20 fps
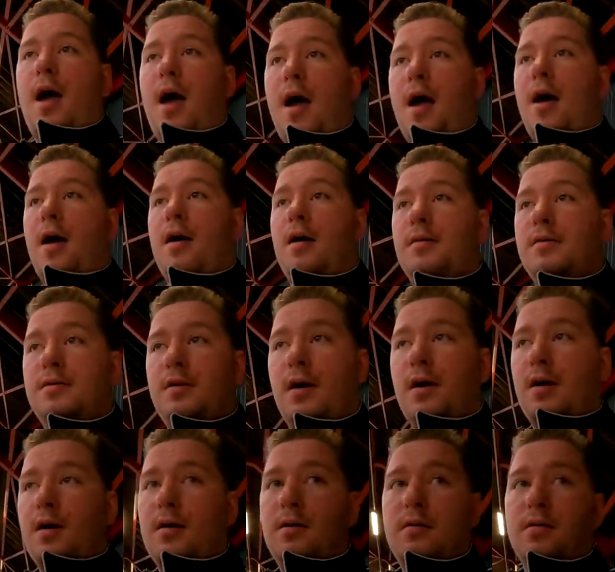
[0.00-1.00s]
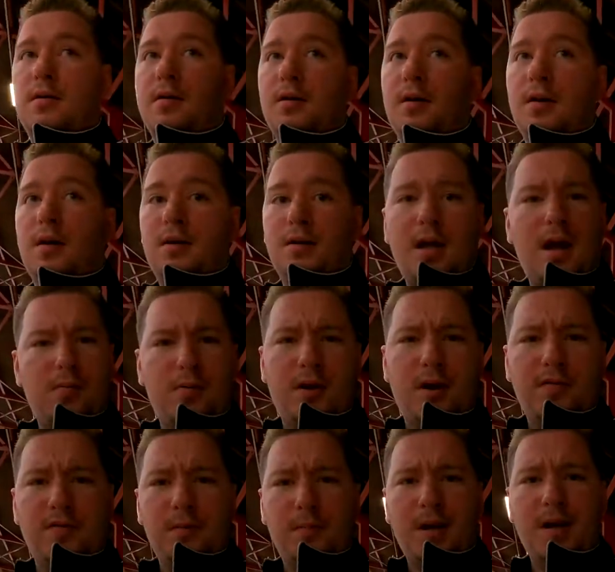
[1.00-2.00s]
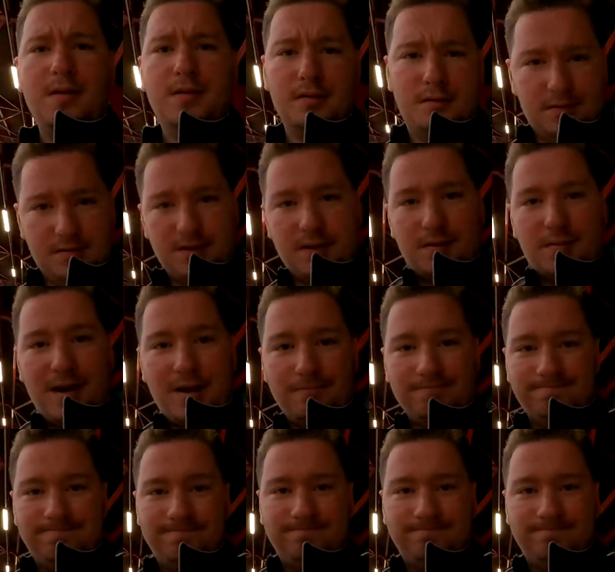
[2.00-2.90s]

and yeah, we'll go from there. See you in a bit.